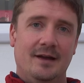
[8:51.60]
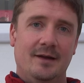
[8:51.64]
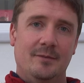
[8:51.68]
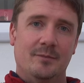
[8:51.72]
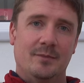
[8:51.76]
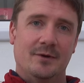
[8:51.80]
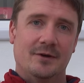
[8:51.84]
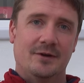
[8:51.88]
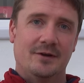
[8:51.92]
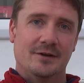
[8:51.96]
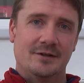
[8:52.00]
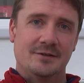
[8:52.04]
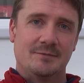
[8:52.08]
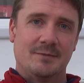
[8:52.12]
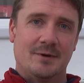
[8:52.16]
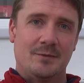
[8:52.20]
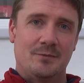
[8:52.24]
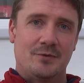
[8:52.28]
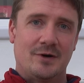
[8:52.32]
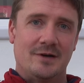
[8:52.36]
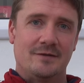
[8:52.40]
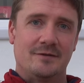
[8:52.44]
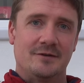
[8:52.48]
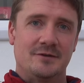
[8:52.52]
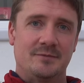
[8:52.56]
because my
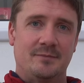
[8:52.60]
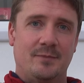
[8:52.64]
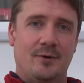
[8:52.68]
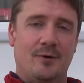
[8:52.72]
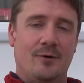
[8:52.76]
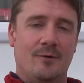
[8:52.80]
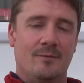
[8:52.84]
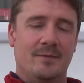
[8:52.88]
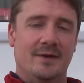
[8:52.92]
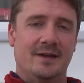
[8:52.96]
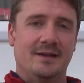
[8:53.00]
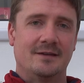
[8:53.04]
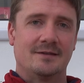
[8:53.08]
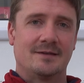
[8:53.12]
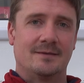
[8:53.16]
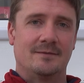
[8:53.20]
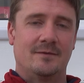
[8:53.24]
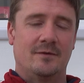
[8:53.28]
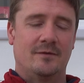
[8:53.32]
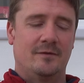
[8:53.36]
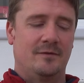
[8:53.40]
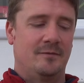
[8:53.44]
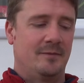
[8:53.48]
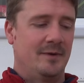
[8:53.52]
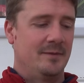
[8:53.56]
brother has bought me
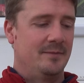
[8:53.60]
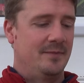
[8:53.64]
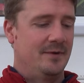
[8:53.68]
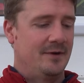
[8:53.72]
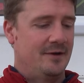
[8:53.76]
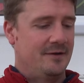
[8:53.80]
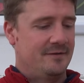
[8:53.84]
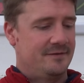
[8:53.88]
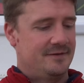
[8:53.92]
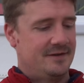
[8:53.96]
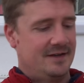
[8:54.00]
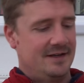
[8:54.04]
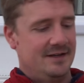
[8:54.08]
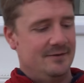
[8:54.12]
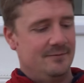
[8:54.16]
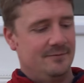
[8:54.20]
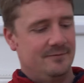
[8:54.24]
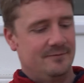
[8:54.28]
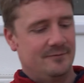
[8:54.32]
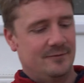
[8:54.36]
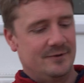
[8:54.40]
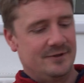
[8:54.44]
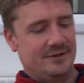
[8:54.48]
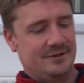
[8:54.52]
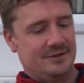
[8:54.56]
something for my birthday,
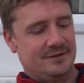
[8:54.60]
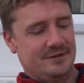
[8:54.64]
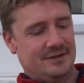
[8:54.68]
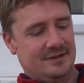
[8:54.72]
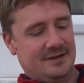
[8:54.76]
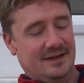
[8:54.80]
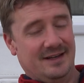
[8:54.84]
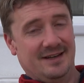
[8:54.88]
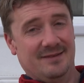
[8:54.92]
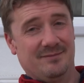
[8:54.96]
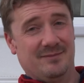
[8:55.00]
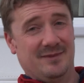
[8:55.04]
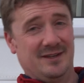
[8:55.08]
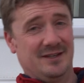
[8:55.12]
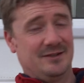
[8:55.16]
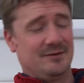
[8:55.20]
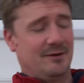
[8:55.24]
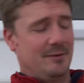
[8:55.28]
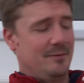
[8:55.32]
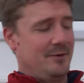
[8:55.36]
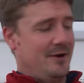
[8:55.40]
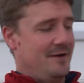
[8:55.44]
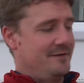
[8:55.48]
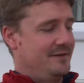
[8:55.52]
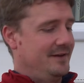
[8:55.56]
which it's
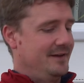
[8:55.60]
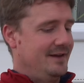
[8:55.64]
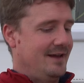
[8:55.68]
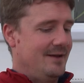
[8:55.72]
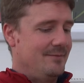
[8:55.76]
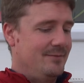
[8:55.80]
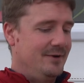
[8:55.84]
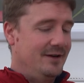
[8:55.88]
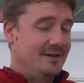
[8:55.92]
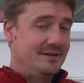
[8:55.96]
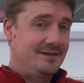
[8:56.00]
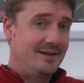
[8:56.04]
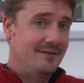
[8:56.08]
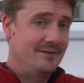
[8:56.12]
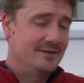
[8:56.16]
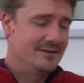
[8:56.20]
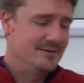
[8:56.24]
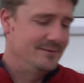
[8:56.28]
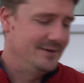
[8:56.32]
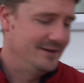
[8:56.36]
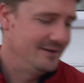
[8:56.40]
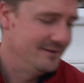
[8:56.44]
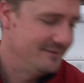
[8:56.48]
not my birthday yet, but he's given to me in